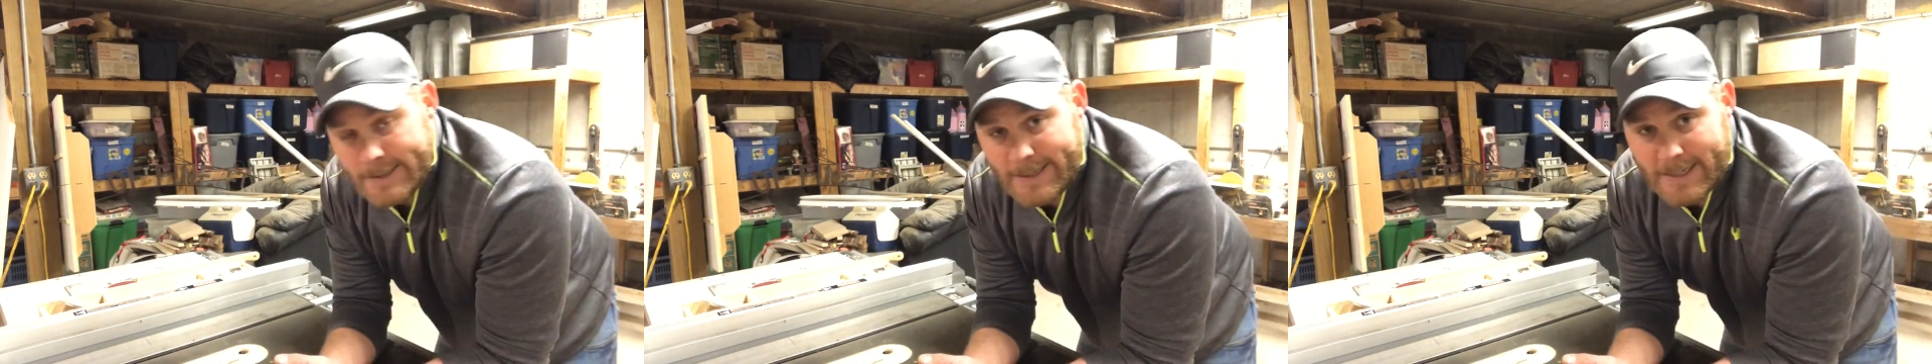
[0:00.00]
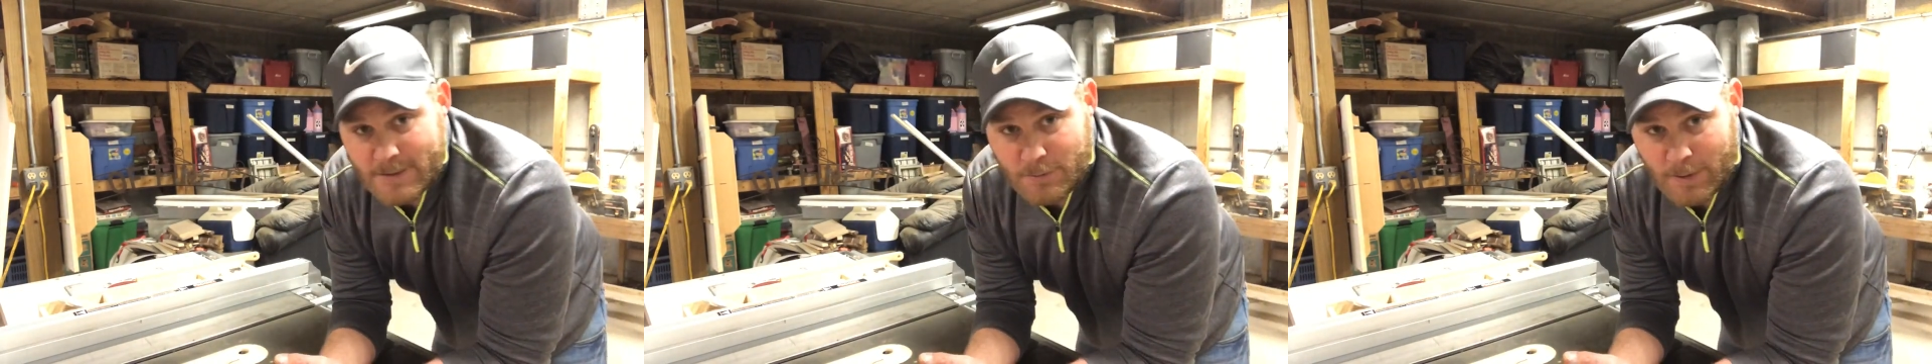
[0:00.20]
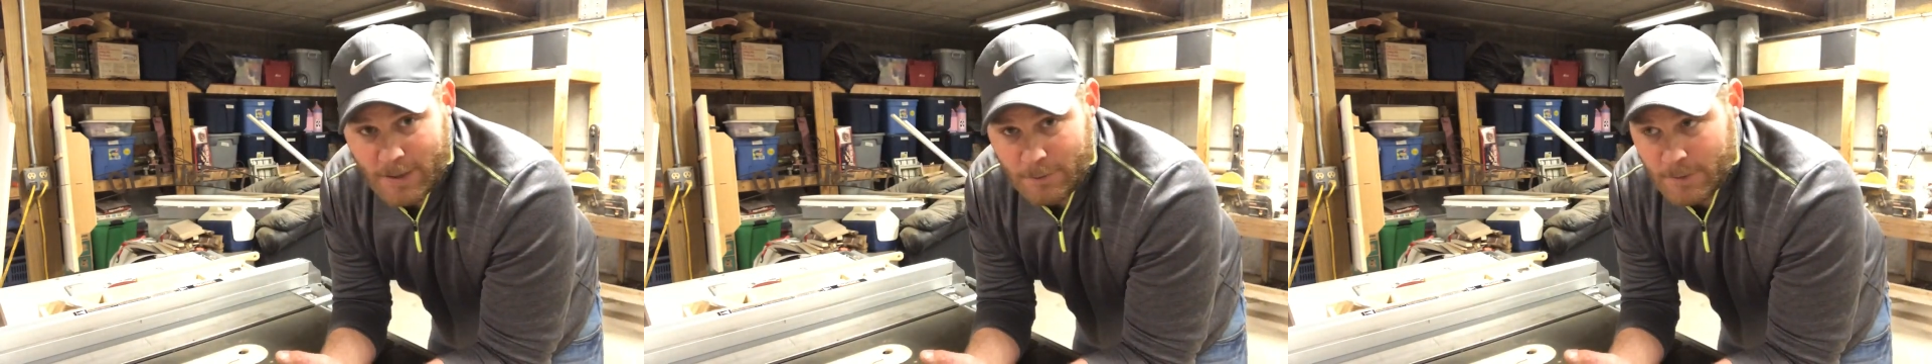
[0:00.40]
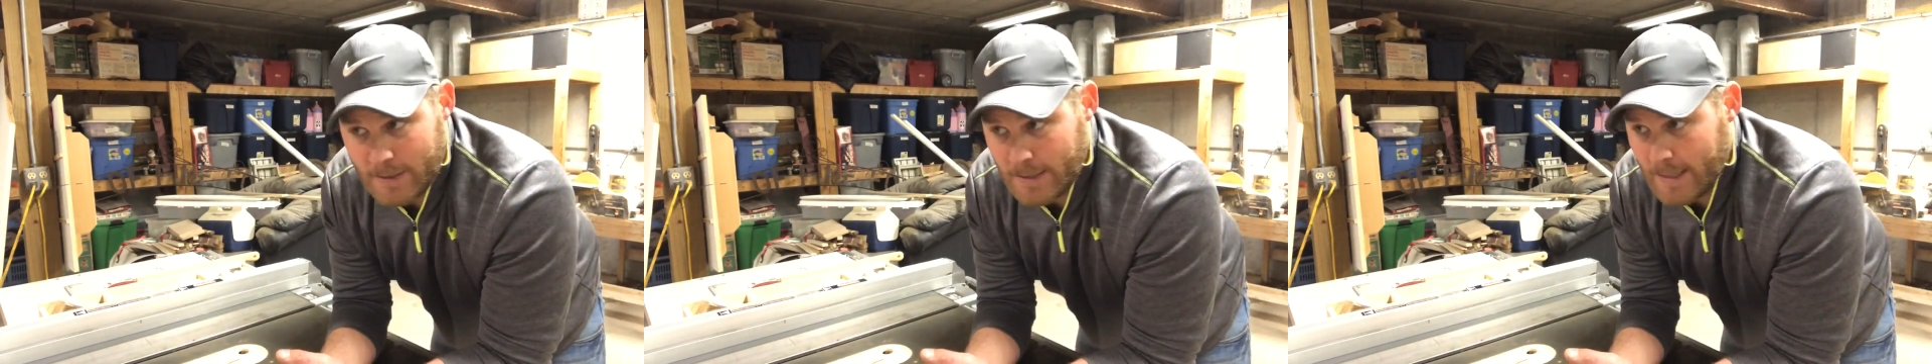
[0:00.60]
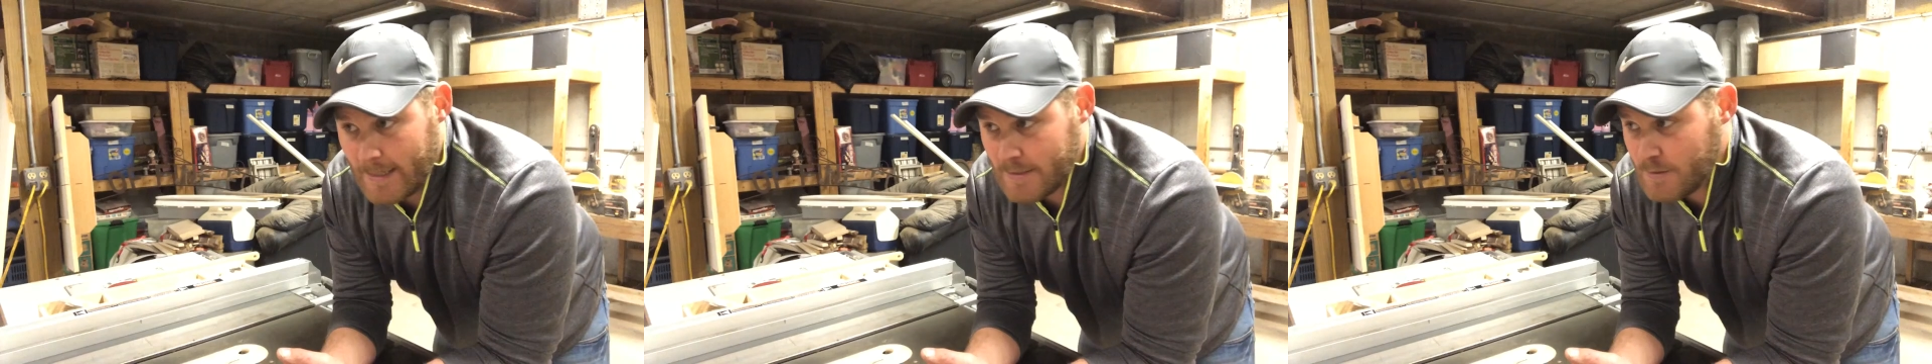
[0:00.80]
That's when I
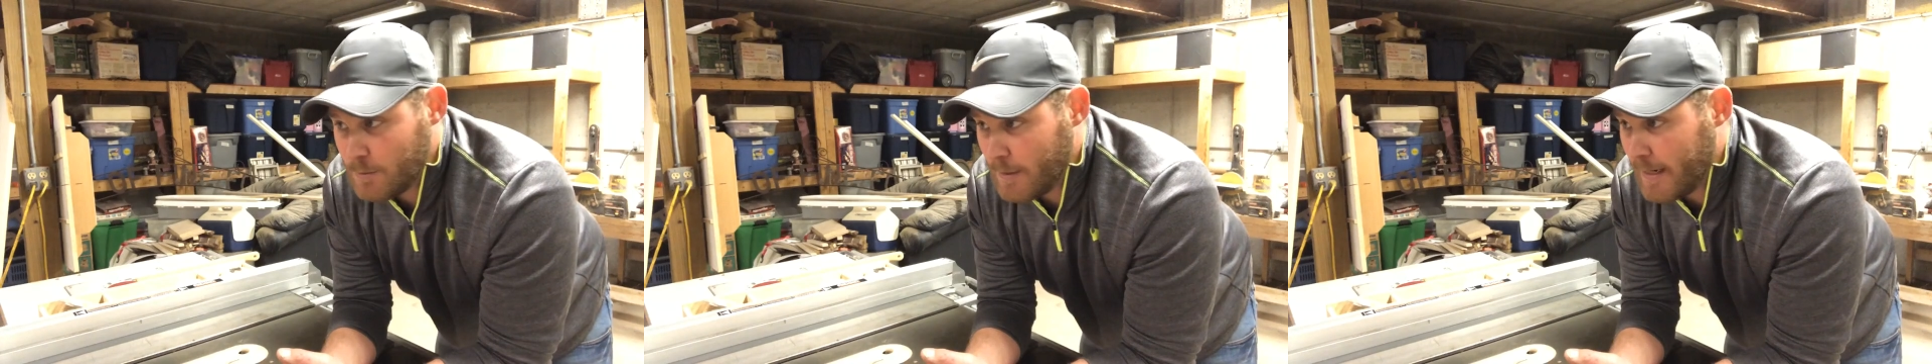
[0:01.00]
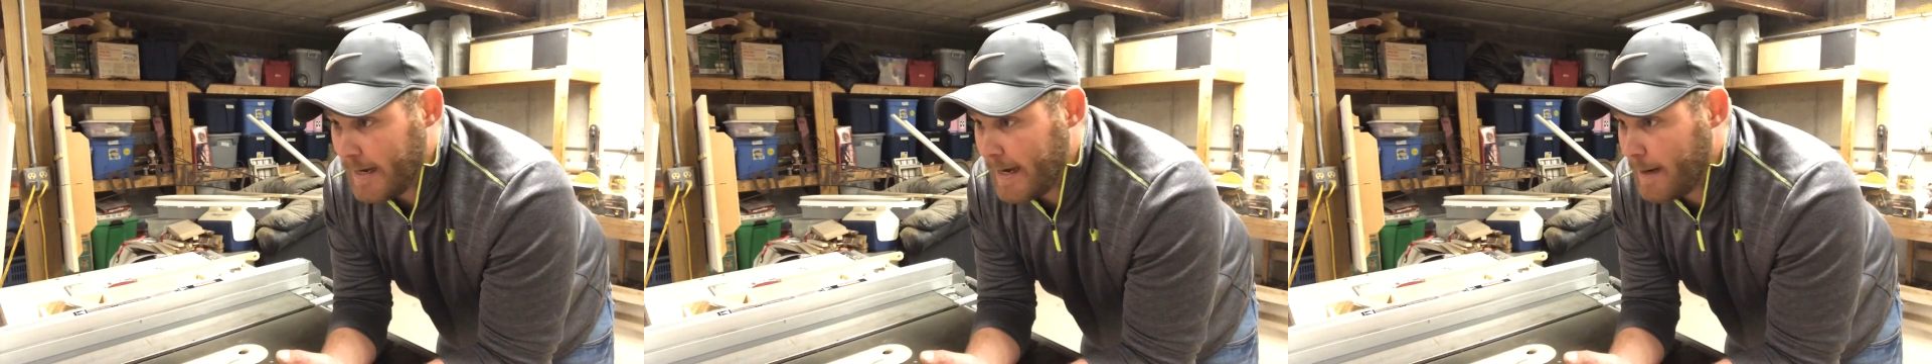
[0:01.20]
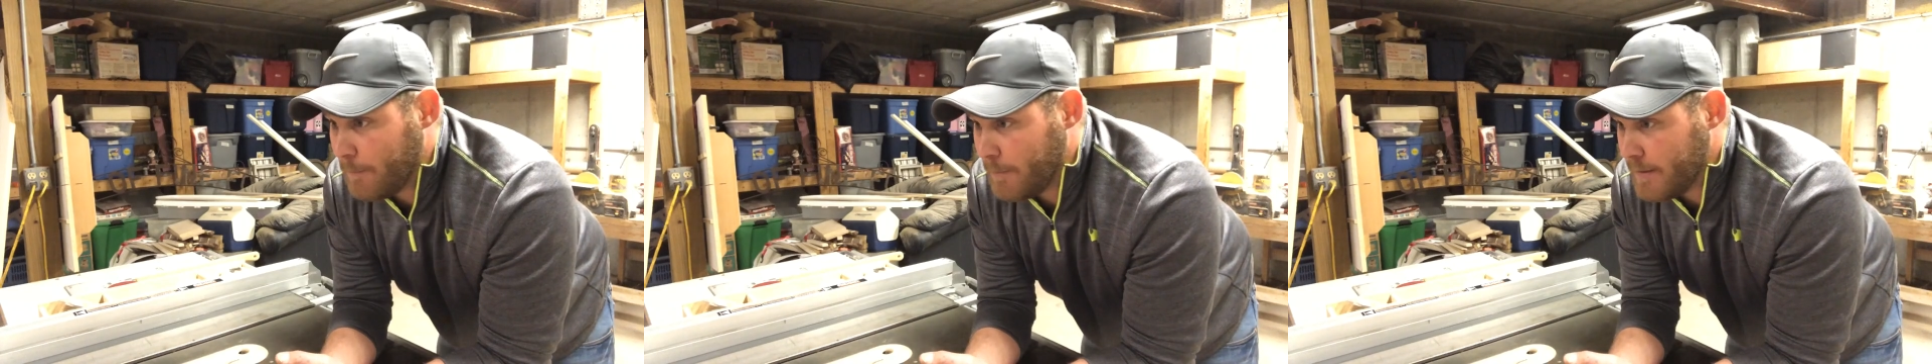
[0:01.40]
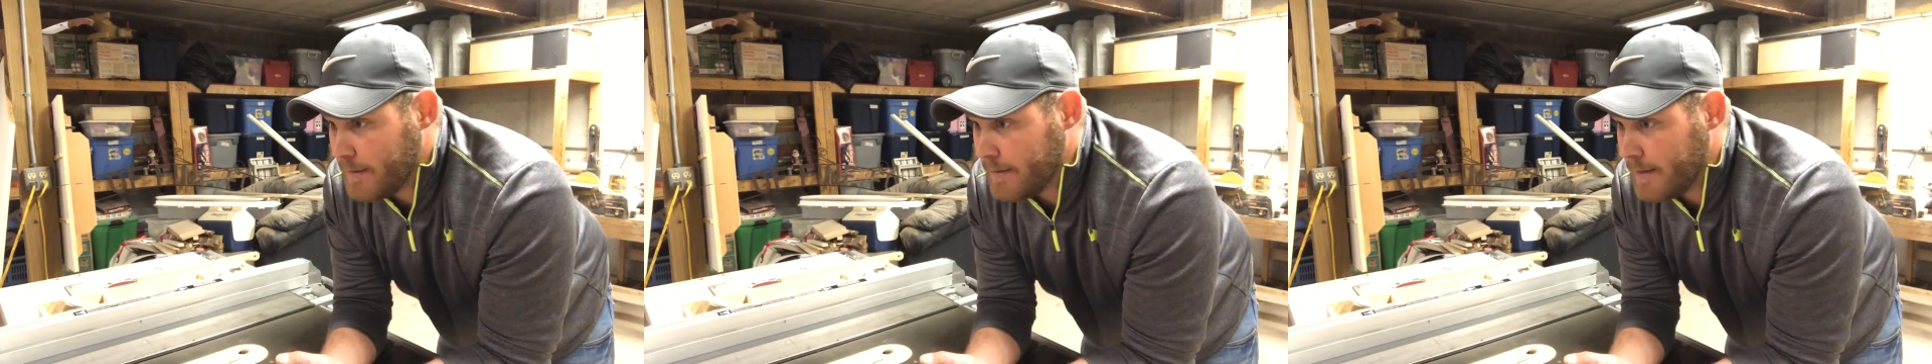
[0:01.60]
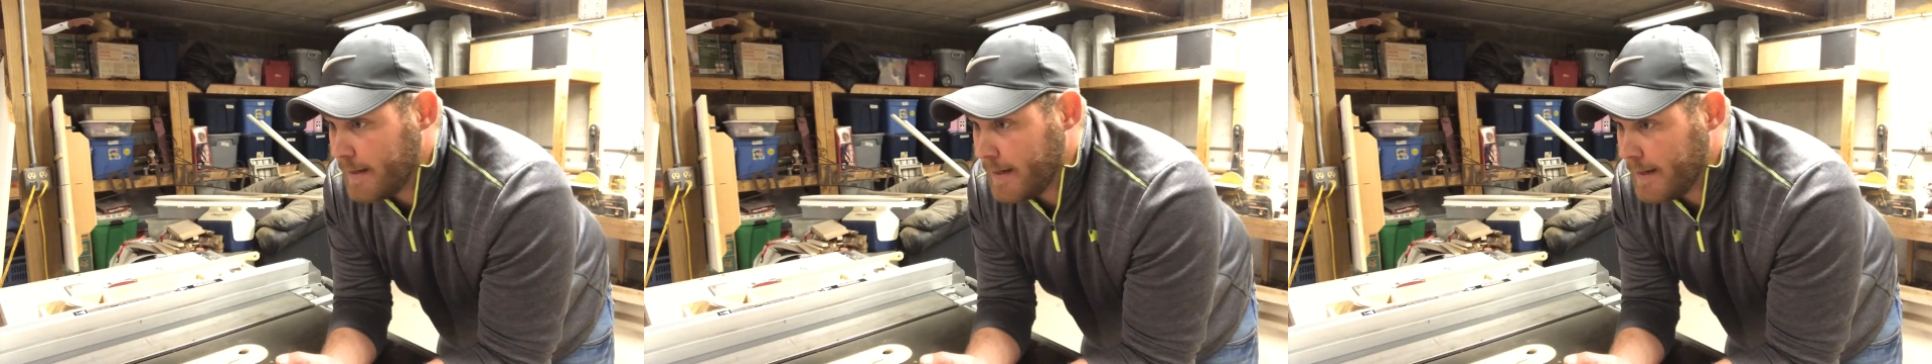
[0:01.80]
realized what
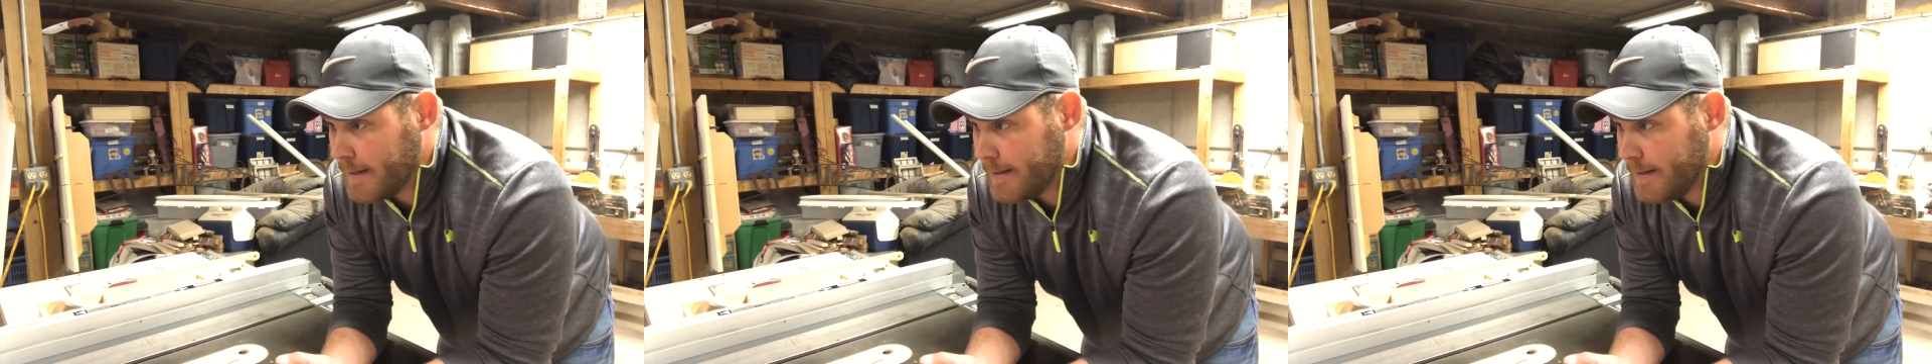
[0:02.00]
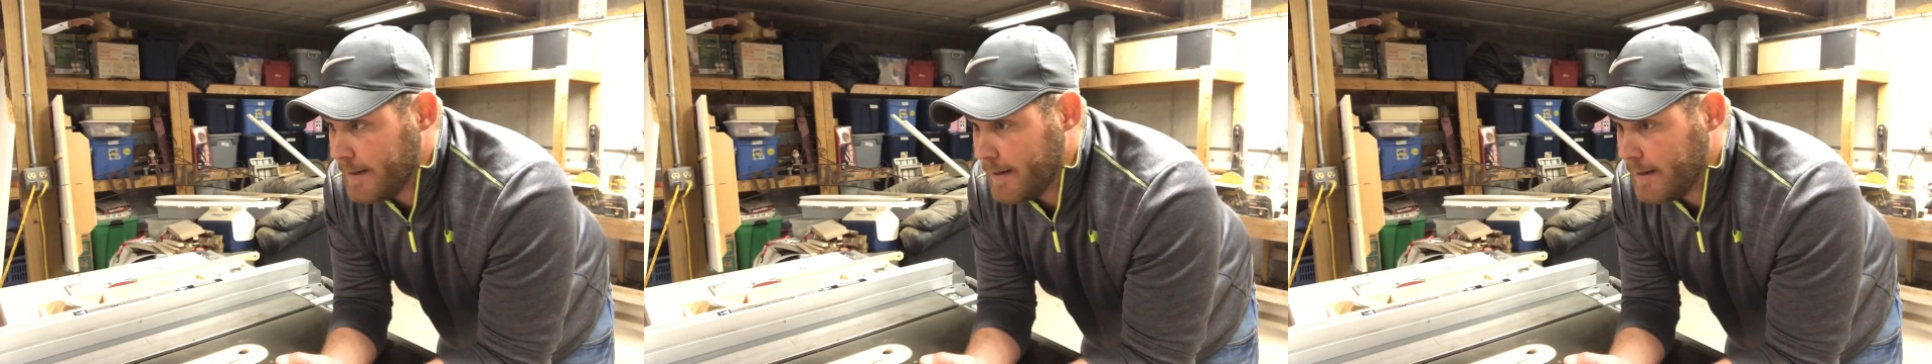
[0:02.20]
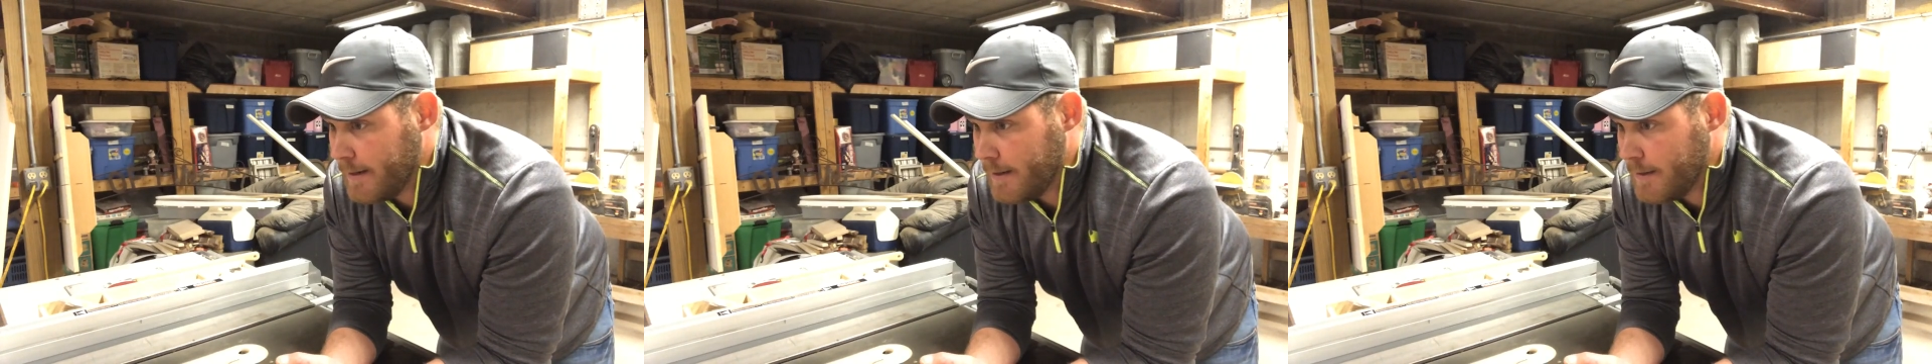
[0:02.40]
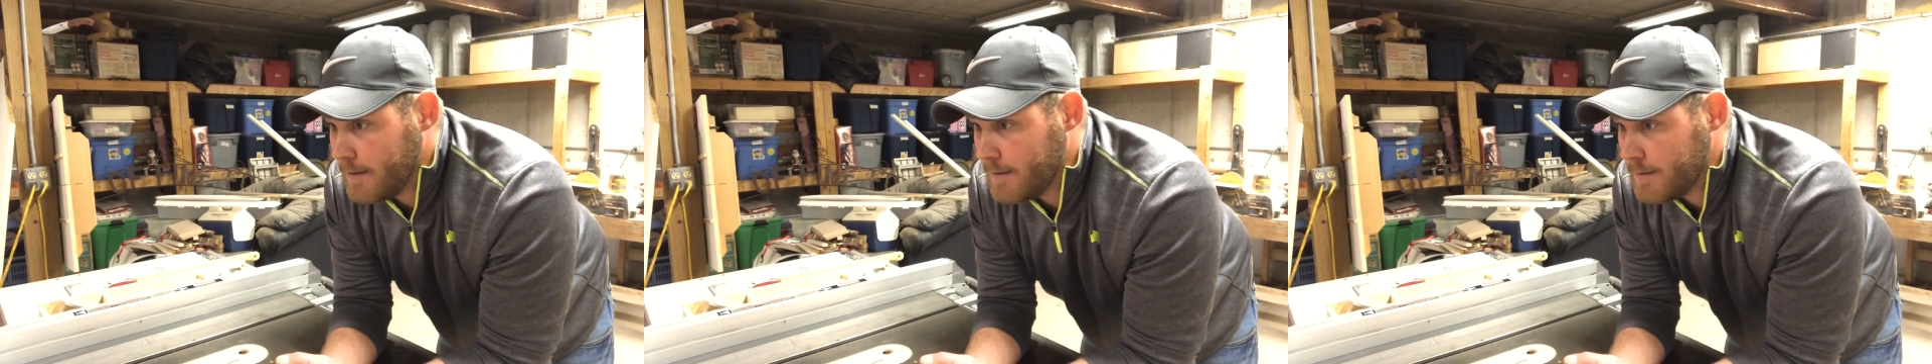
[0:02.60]
happened, and